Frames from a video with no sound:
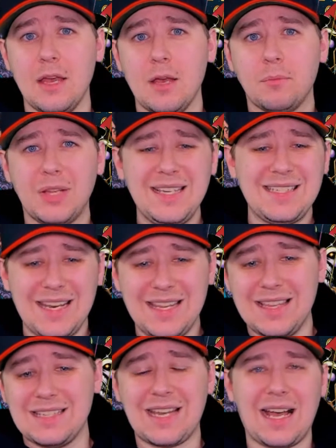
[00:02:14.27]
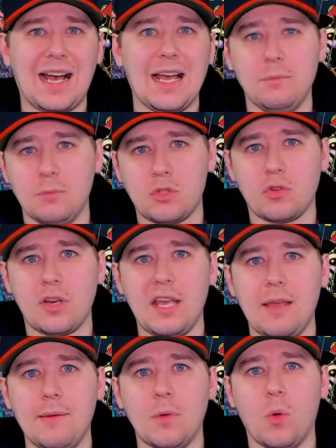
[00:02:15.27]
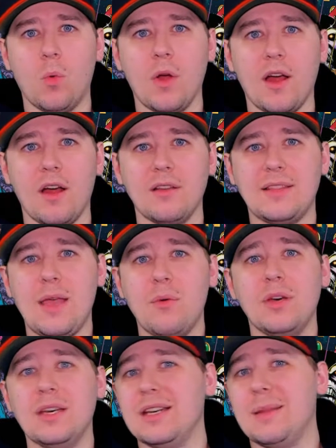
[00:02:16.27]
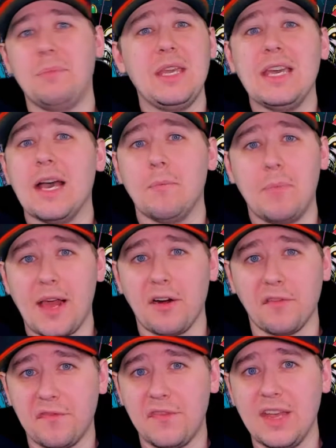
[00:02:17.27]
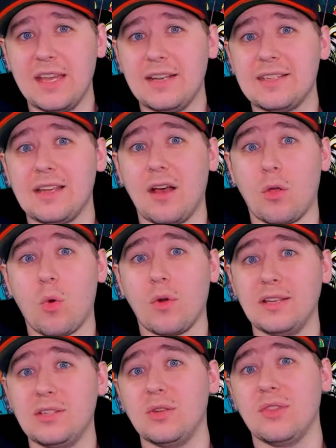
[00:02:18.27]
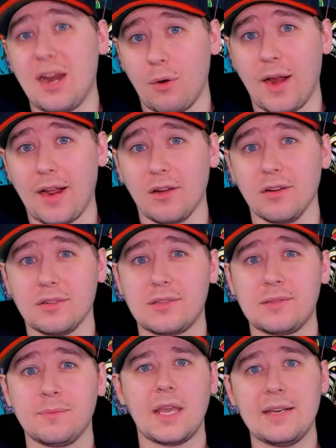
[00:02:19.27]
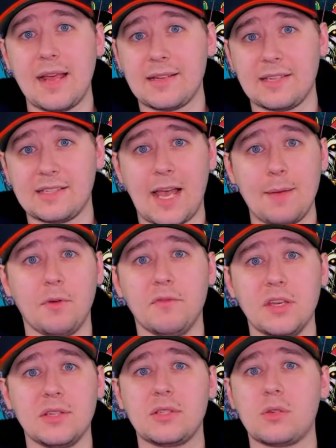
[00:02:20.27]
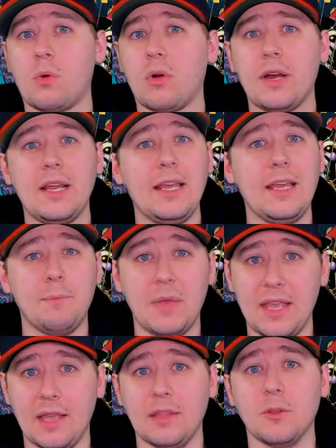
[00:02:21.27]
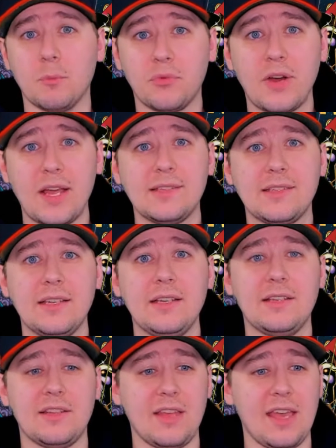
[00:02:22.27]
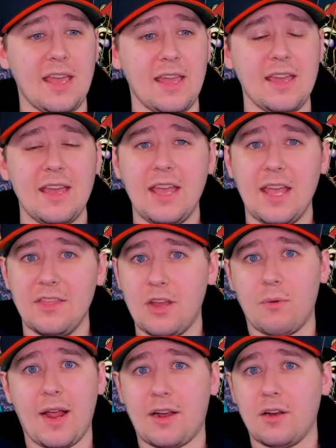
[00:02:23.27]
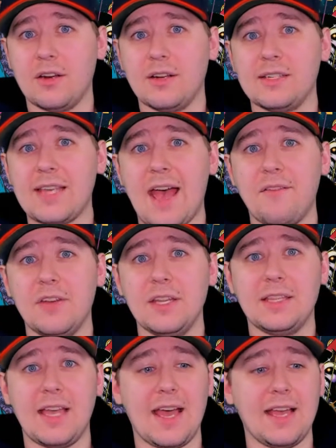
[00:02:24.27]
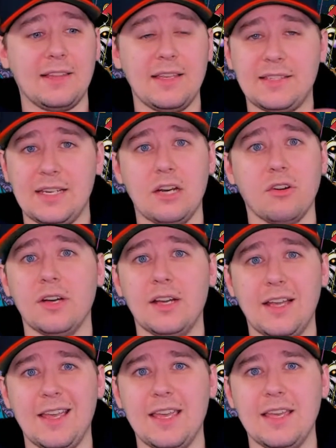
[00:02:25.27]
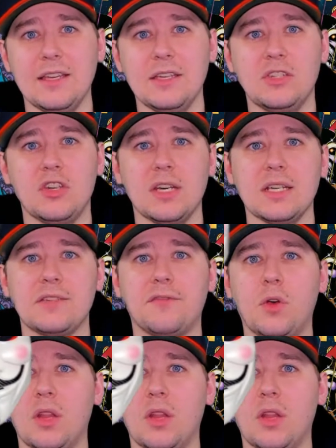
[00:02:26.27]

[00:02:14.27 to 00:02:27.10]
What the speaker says: place in the time stream where they would be a better fit according to their records. And at the time of this story, being in the present, they, in their records, have it that this era is just full